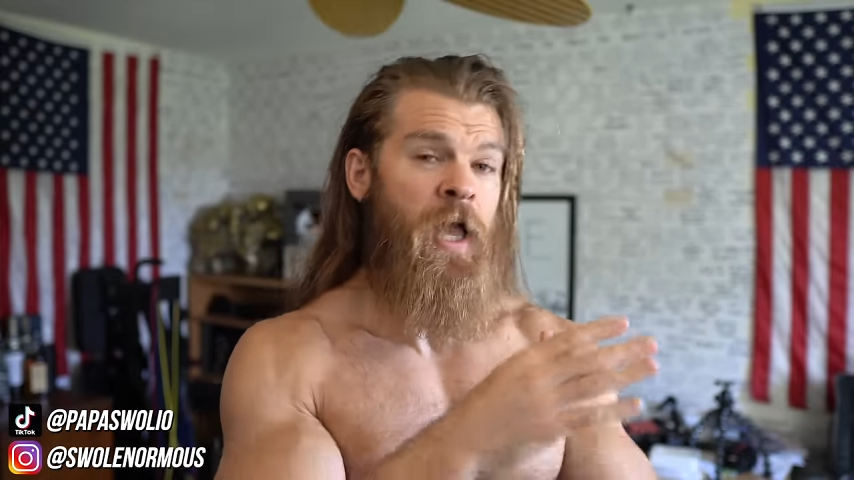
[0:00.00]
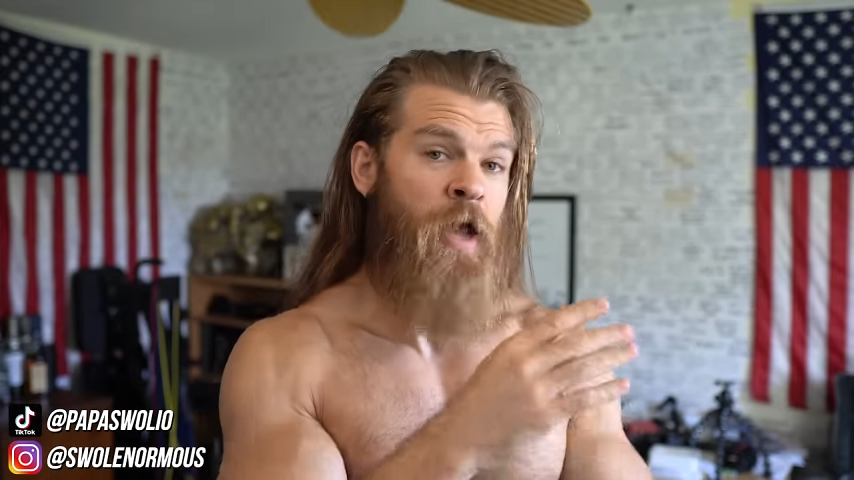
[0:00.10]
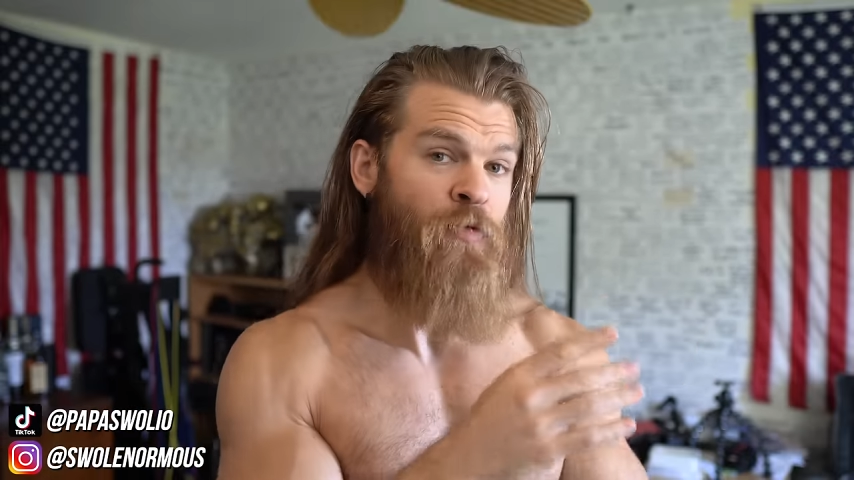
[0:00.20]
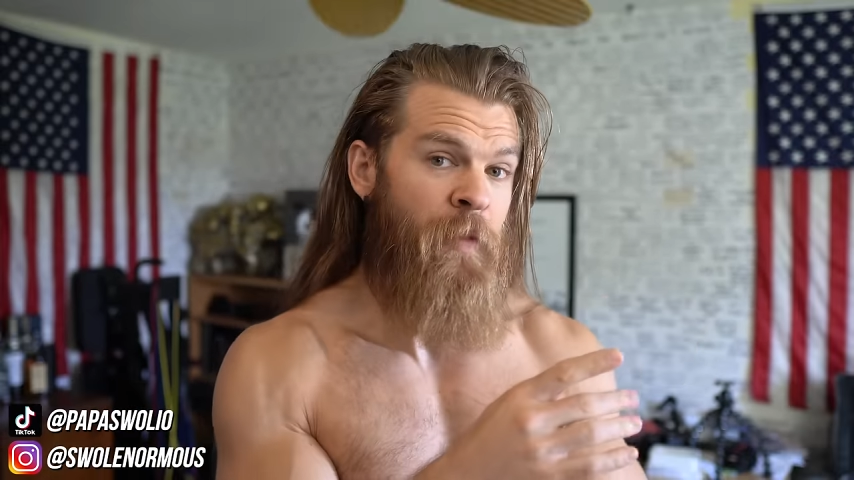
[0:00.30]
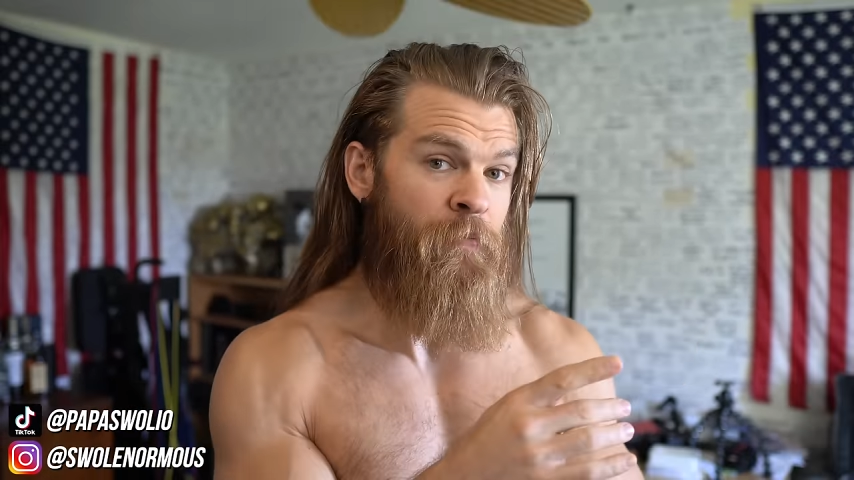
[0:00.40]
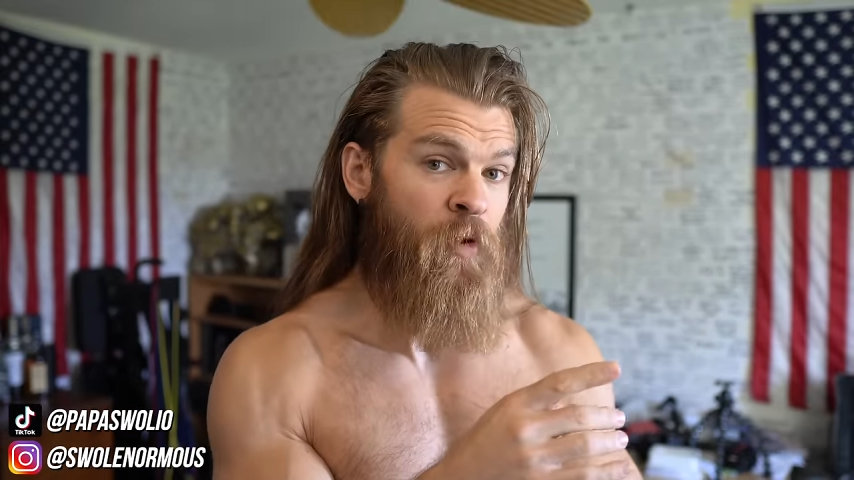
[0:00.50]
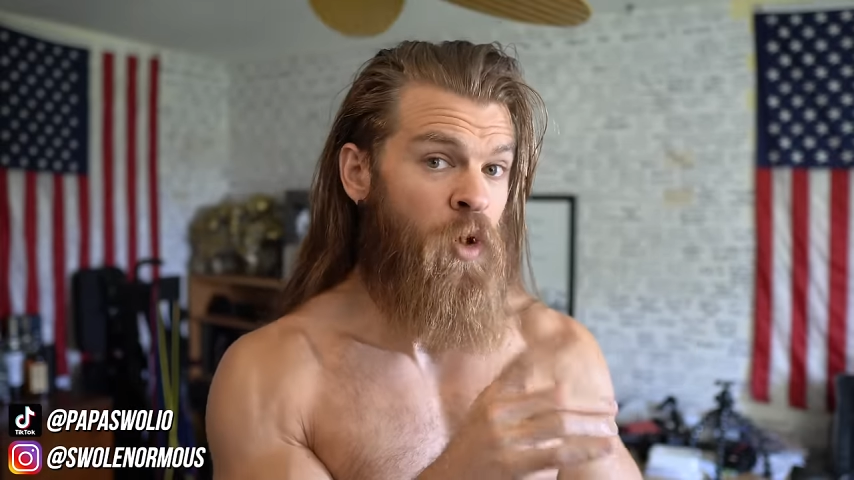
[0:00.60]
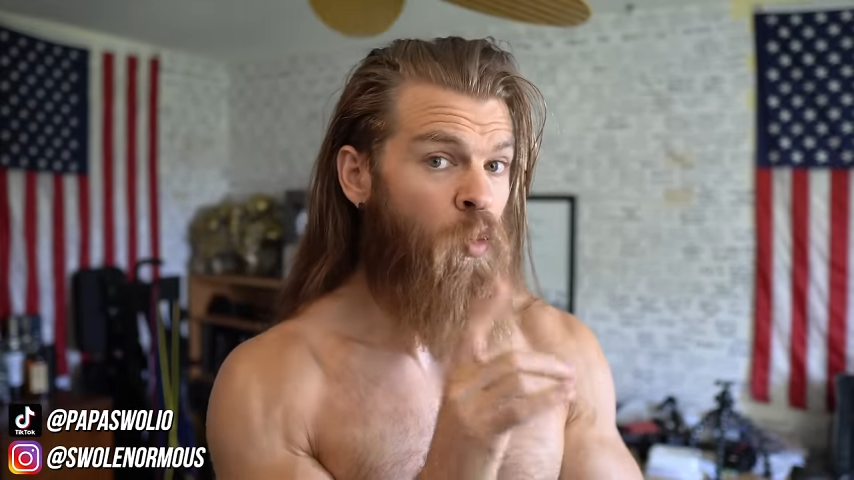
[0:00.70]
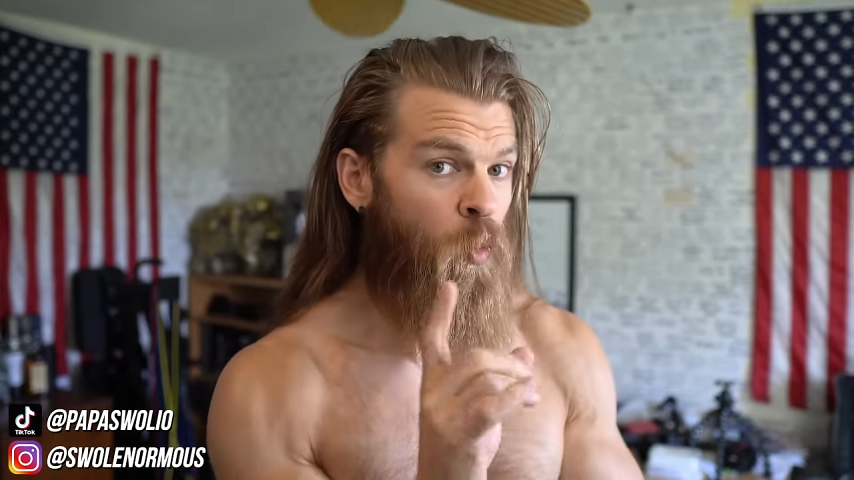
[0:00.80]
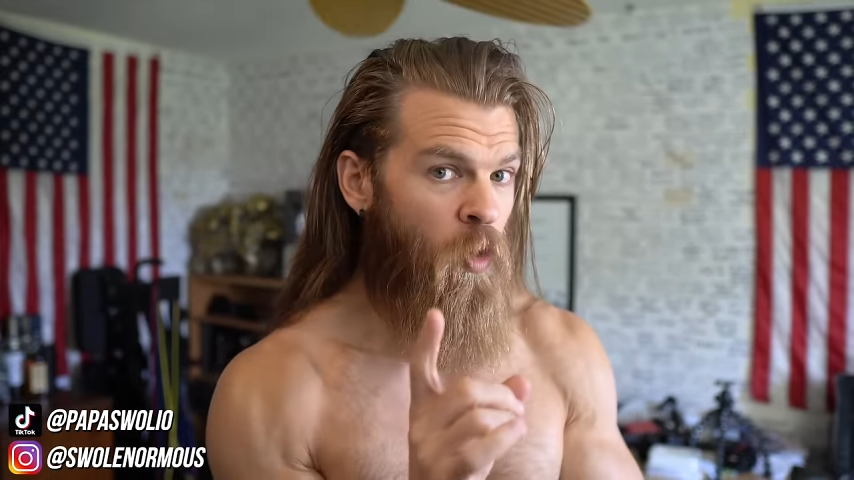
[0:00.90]
And remember,
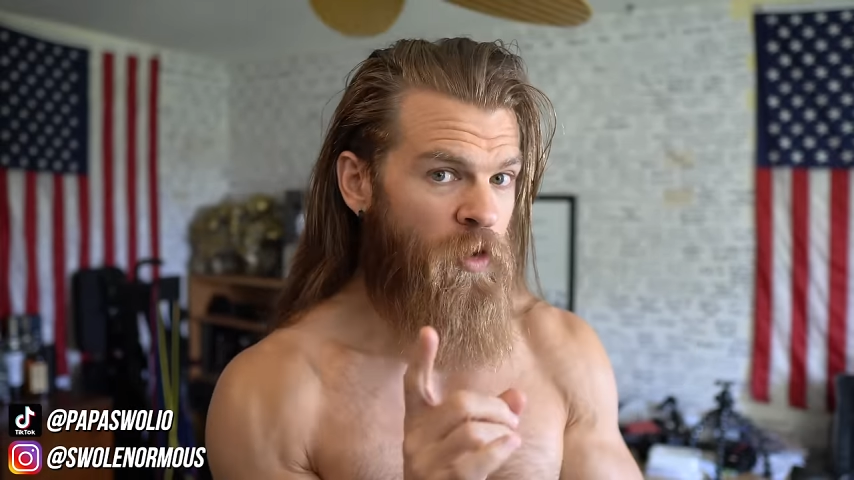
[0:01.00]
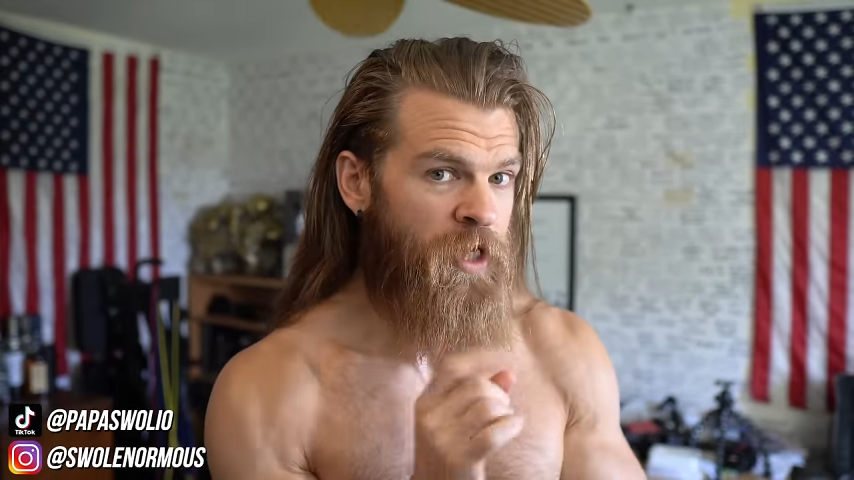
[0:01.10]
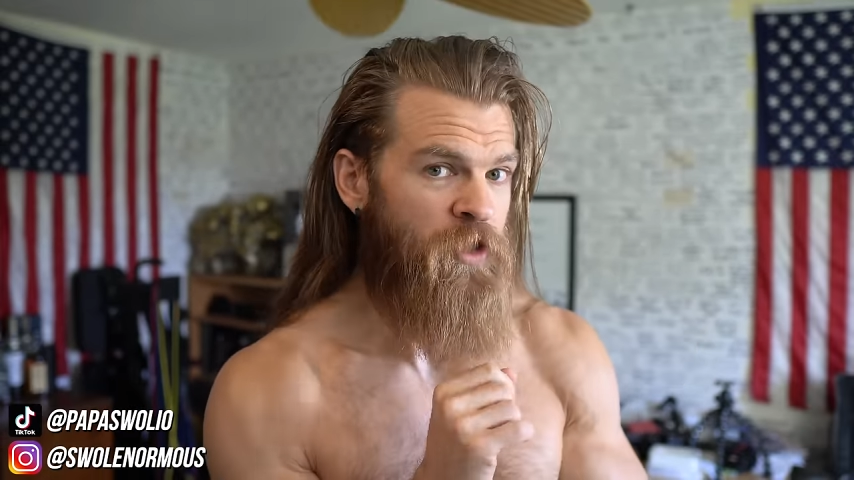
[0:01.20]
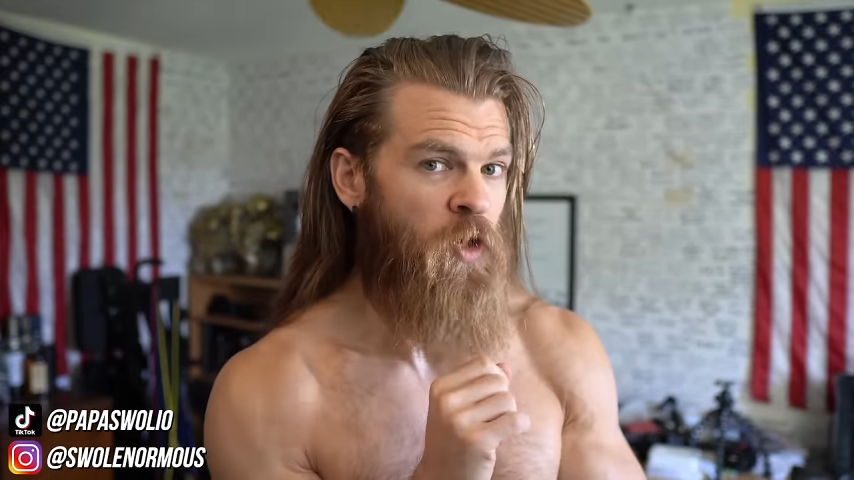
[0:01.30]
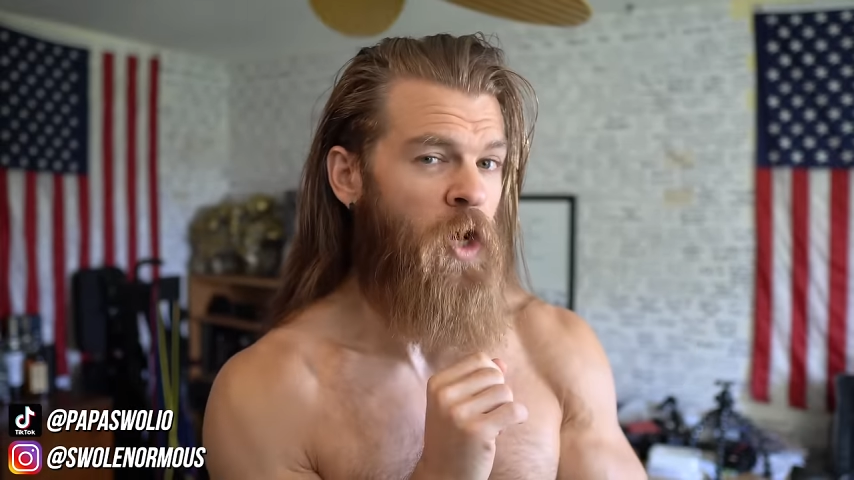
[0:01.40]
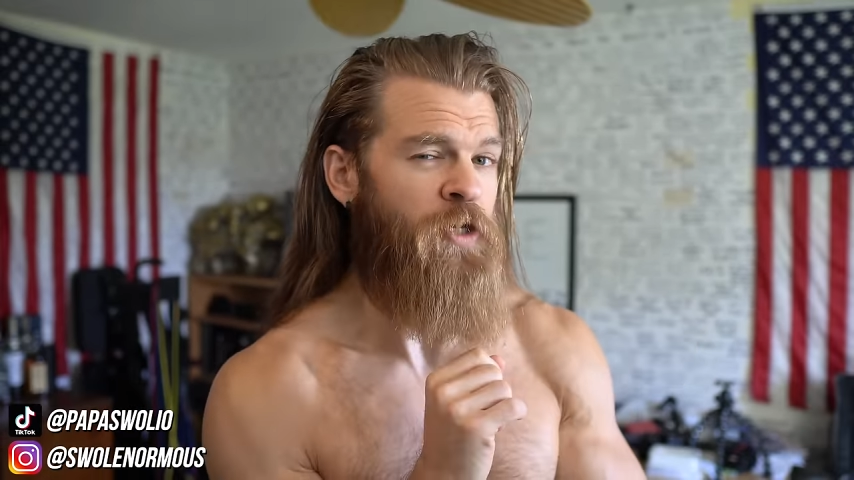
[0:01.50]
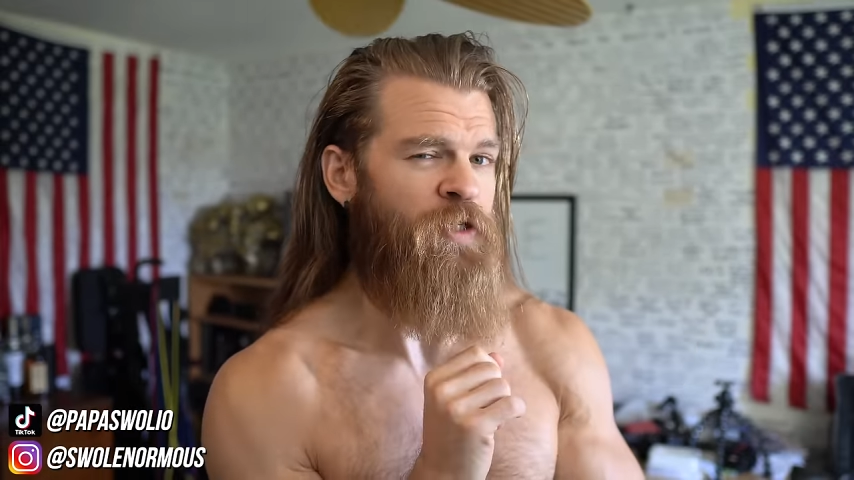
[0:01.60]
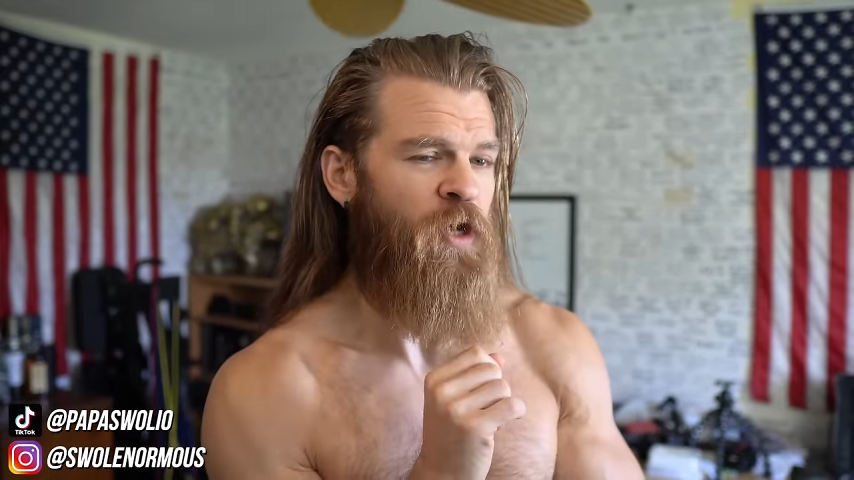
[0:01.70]
warning to all you